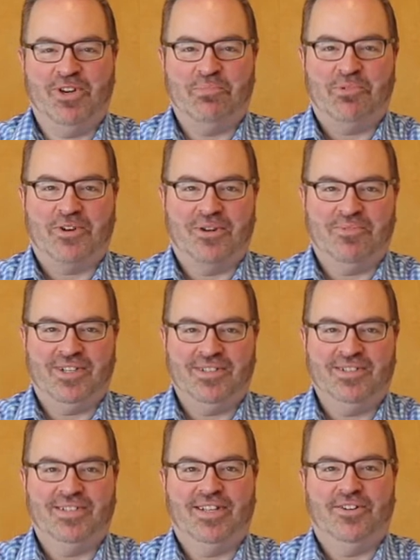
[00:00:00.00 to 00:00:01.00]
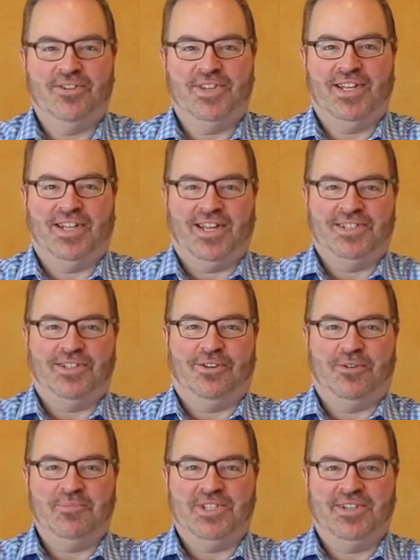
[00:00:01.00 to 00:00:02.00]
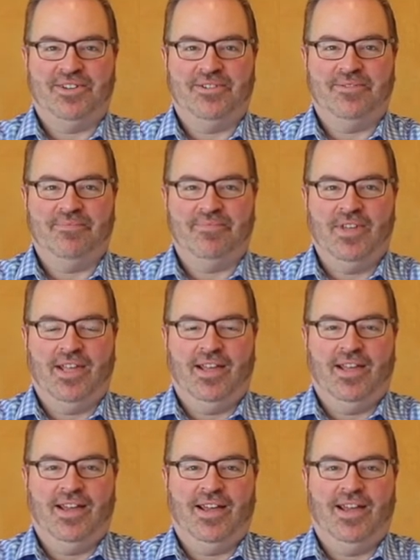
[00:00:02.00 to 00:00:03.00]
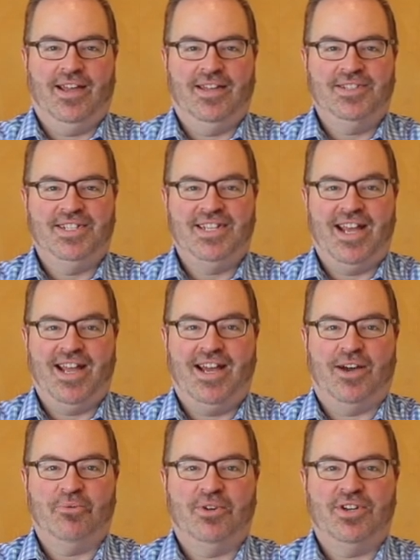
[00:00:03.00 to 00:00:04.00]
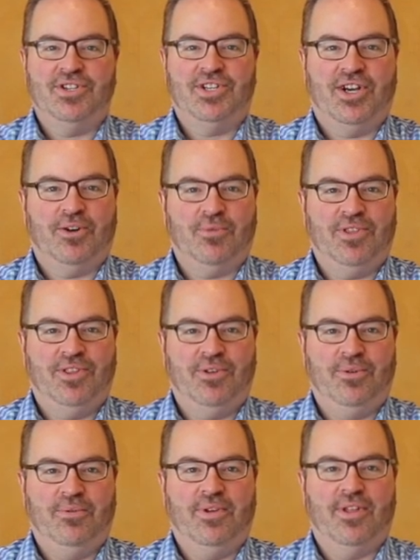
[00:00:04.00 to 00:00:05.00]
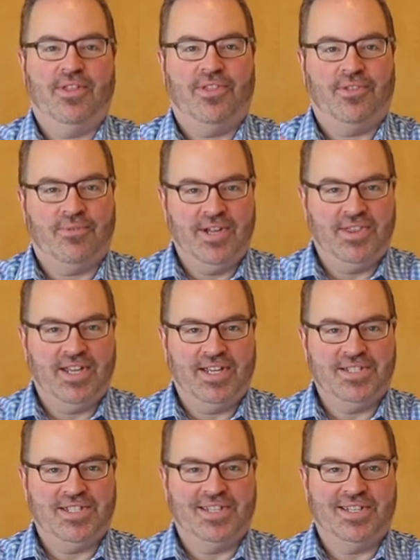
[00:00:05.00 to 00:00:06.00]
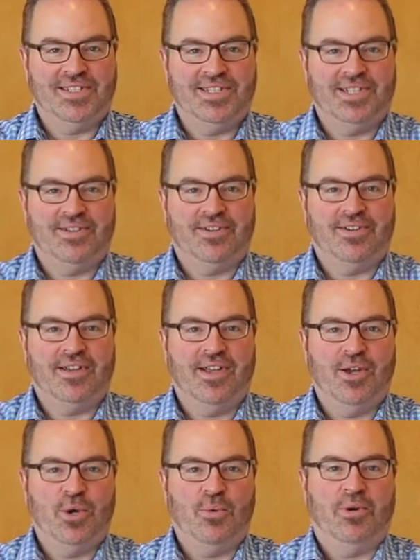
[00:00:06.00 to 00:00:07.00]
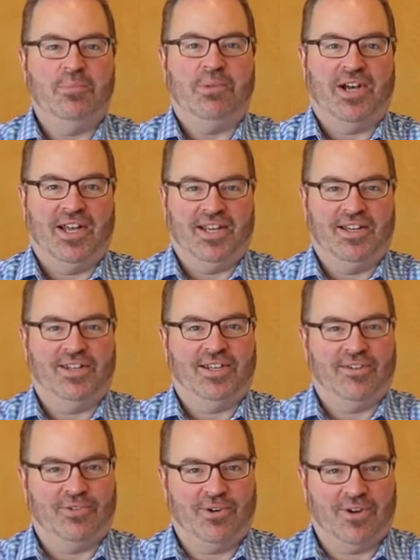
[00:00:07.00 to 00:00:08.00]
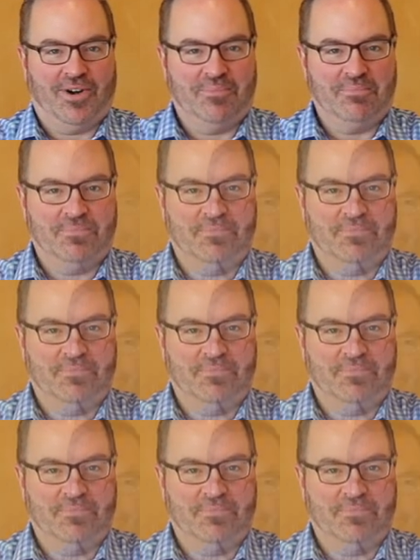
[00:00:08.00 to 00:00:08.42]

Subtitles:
Rhett Barnwell here at the Atlanta Harp Center, and today I want to share with you 3 things to consider when buying a lever harp.